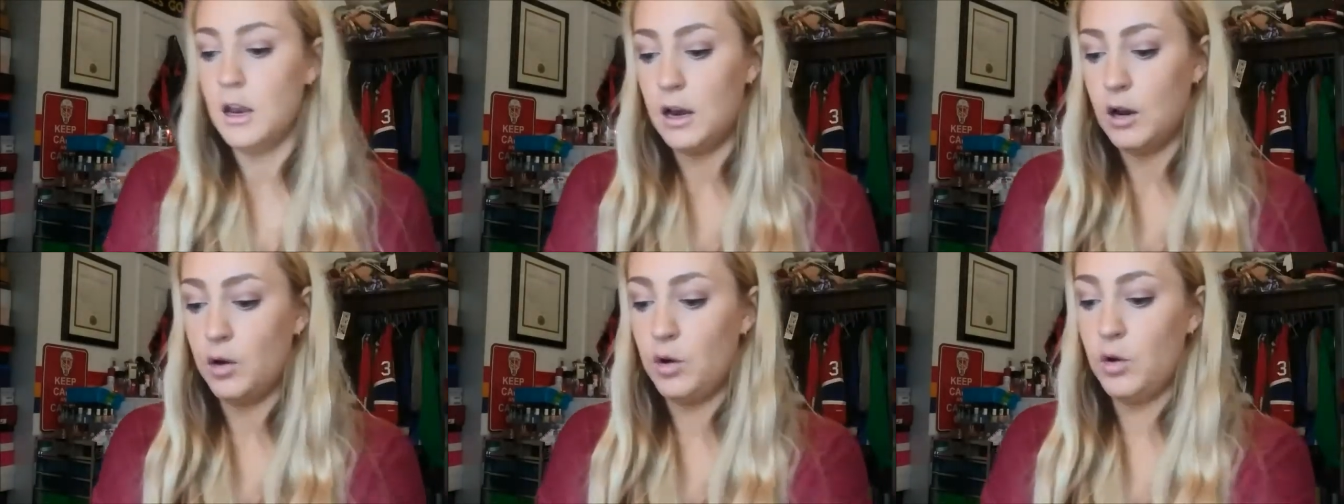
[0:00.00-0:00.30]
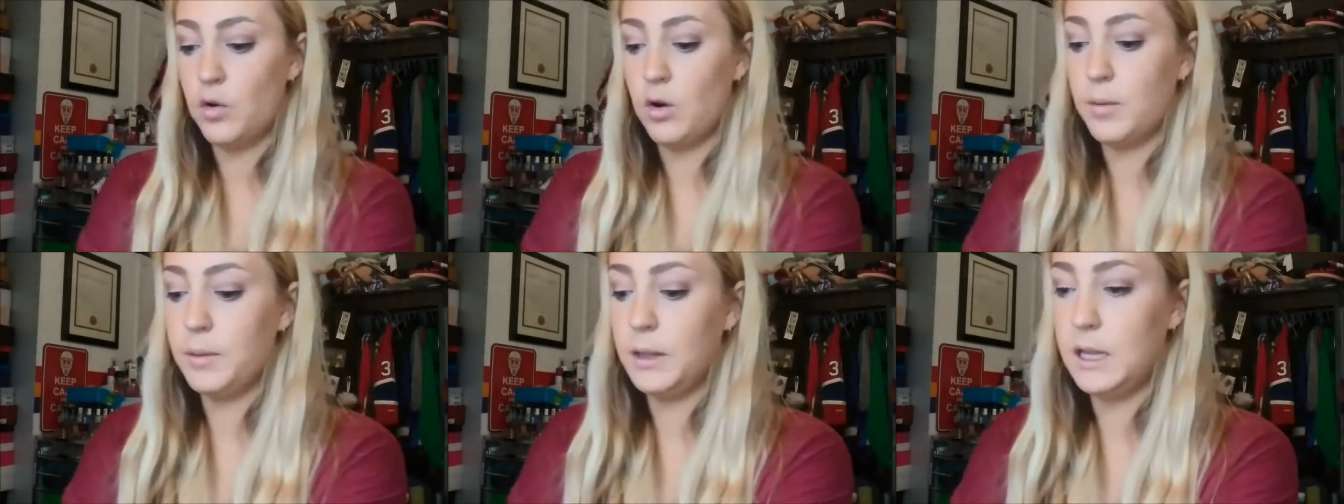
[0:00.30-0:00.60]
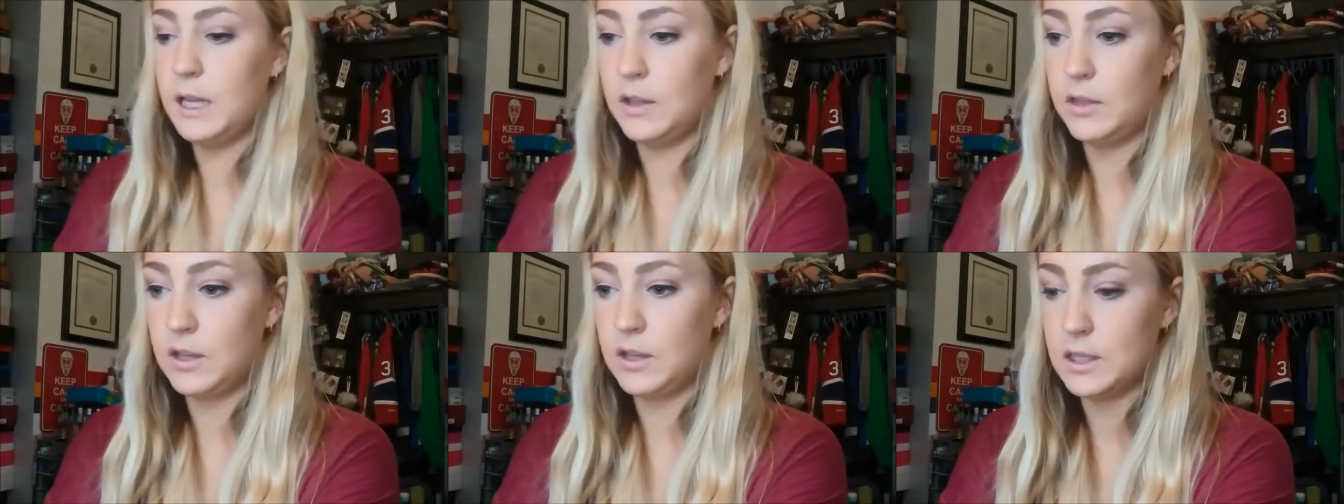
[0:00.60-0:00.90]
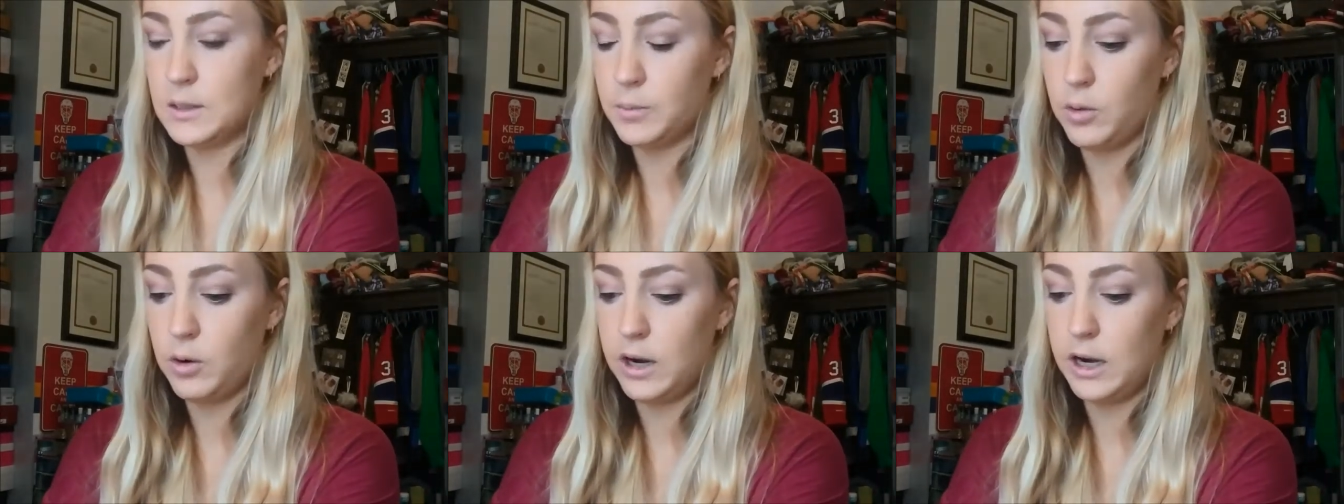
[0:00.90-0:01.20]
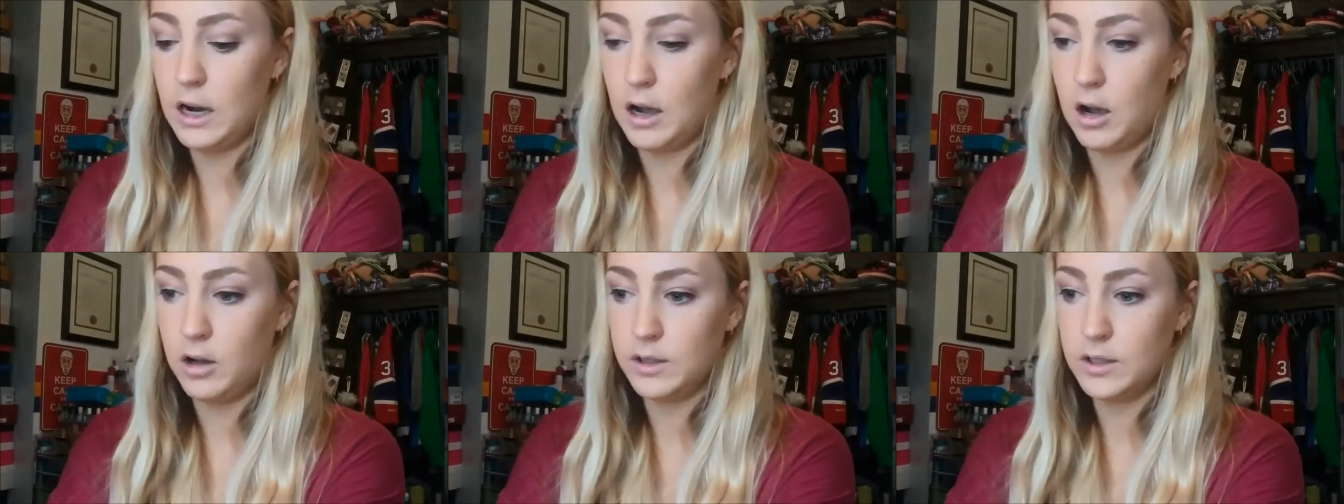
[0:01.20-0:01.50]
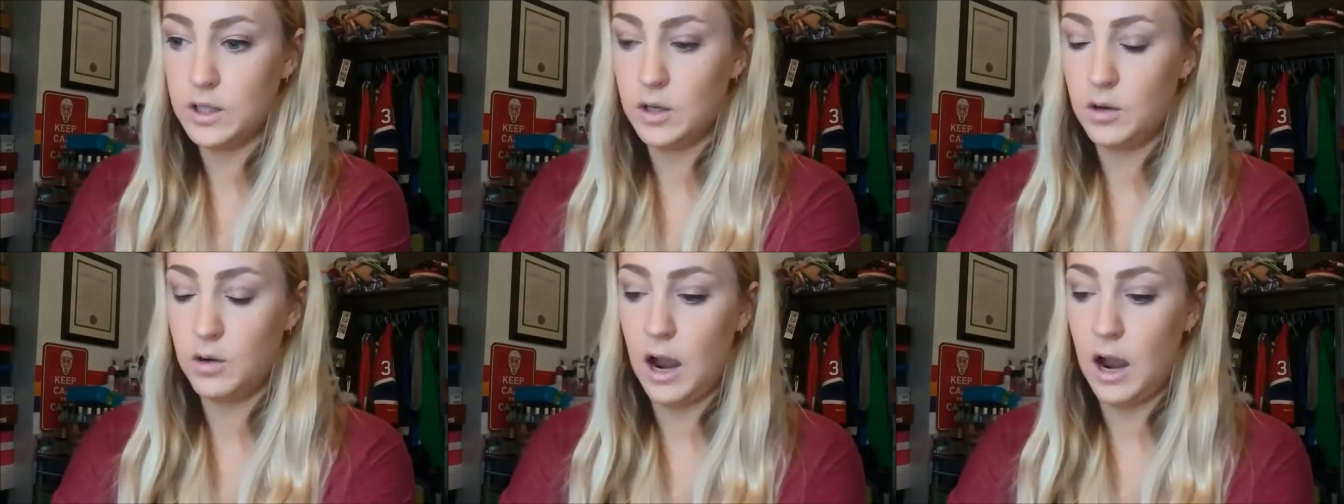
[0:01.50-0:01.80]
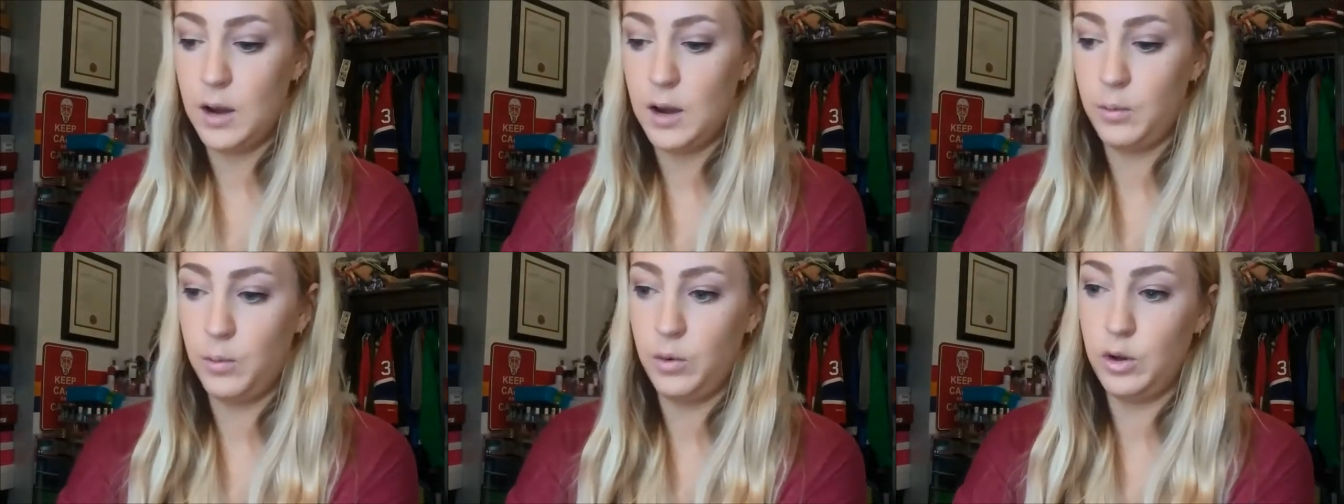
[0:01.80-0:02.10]
Now, normally at this point also
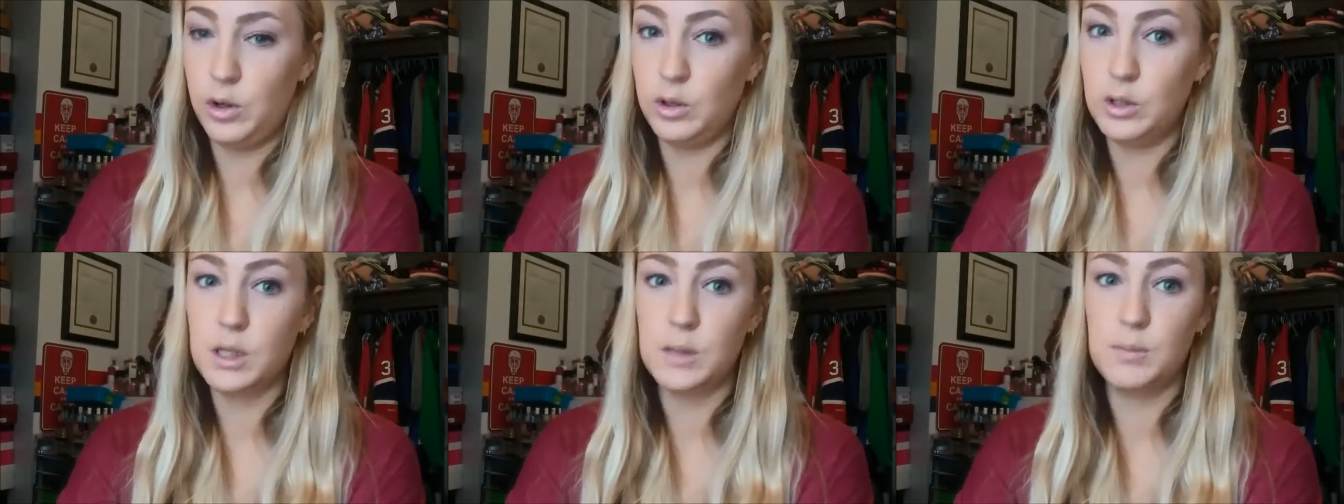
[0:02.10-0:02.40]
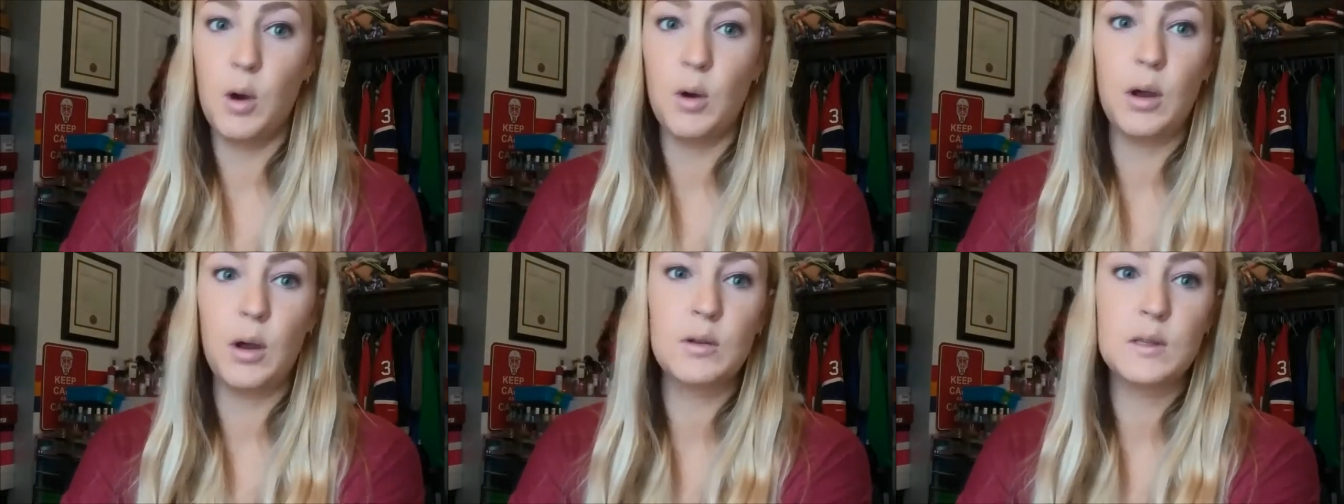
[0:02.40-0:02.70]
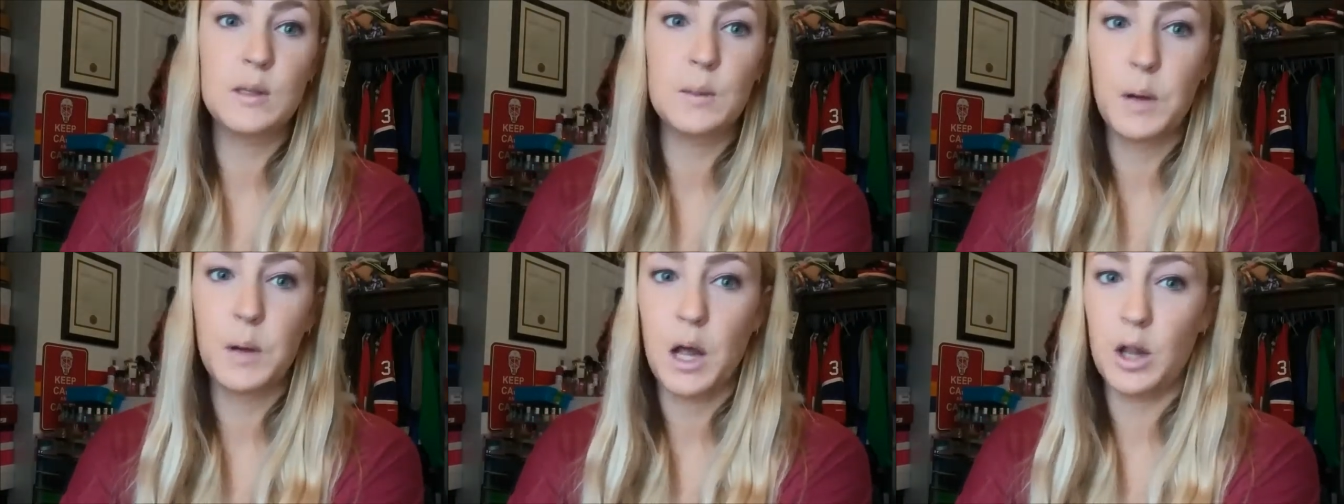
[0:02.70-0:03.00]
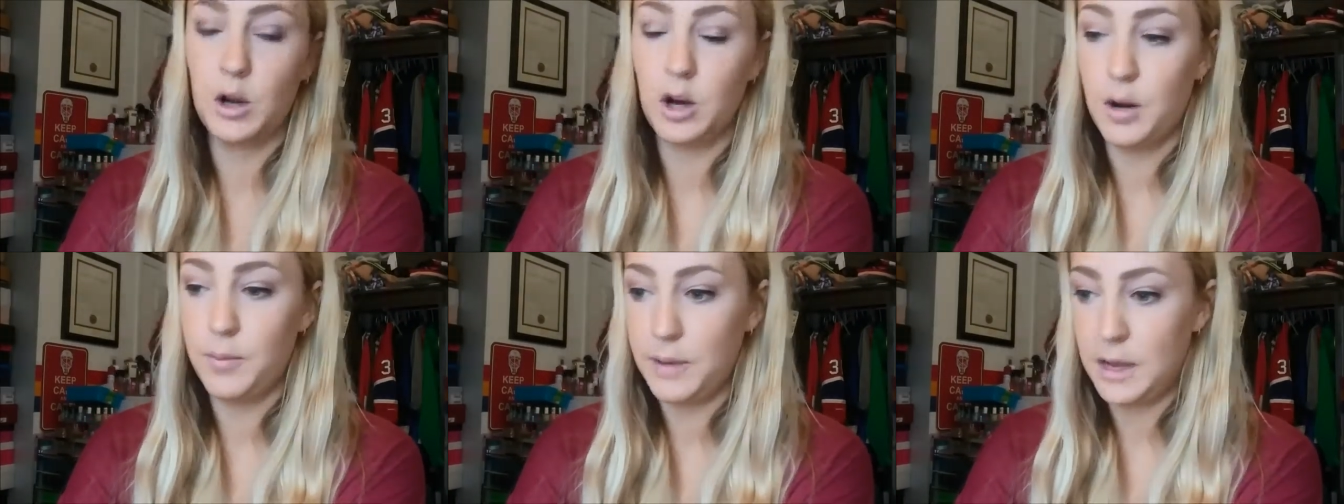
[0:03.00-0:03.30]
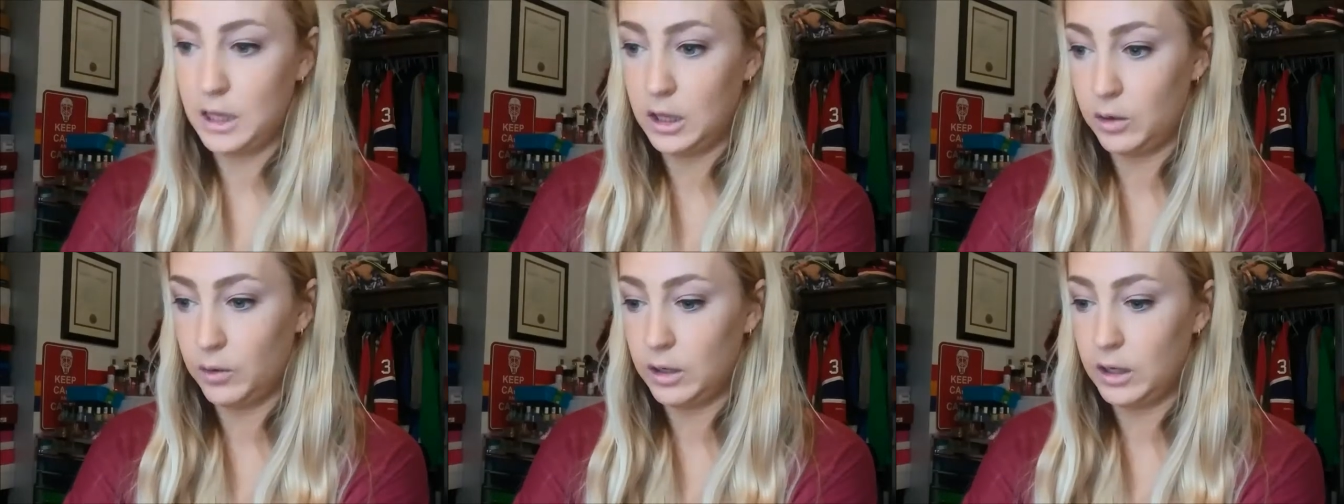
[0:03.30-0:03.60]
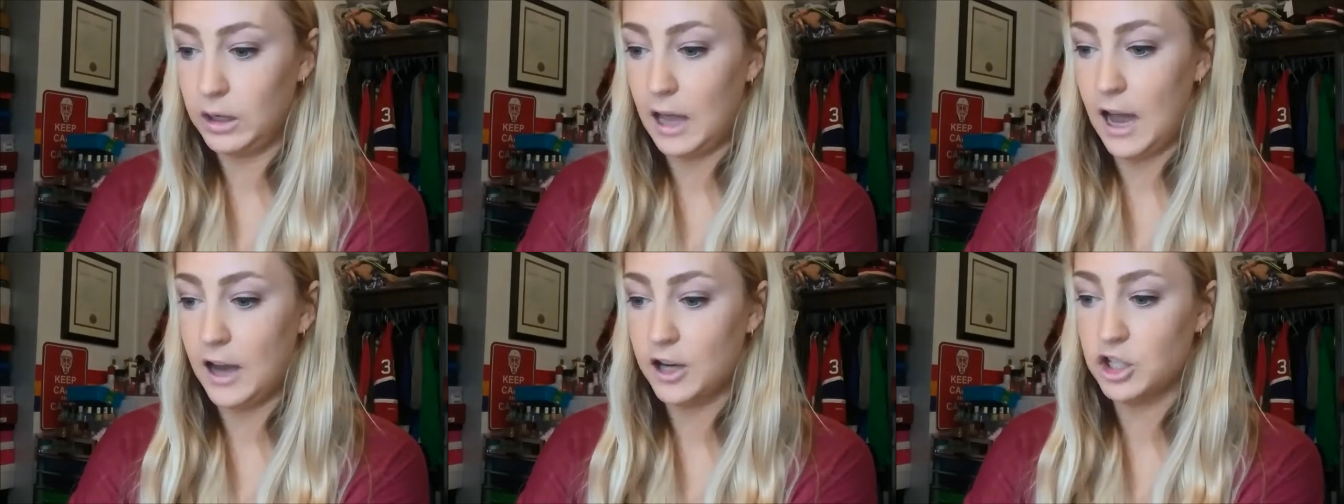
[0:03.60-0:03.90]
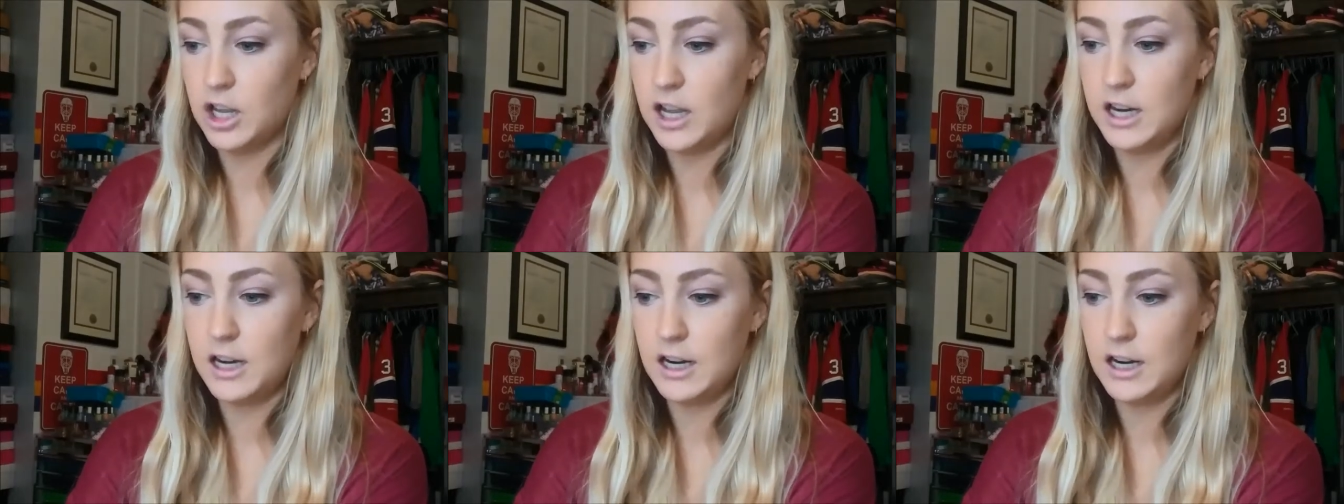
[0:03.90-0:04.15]
I would smoke out some color on my lower lash line,